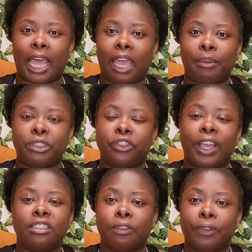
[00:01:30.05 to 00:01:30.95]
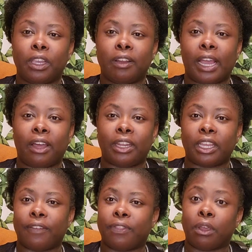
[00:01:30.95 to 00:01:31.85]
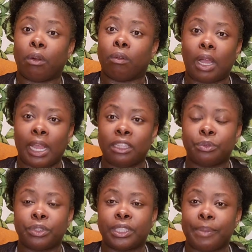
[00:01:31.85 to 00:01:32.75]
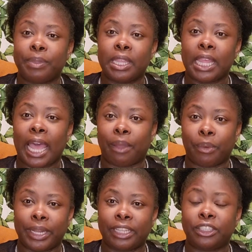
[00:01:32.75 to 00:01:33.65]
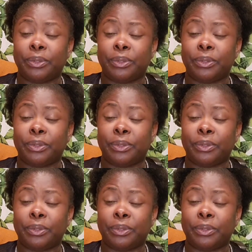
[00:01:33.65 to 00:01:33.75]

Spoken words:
I was trying to figure out if the Orans were something that I wanted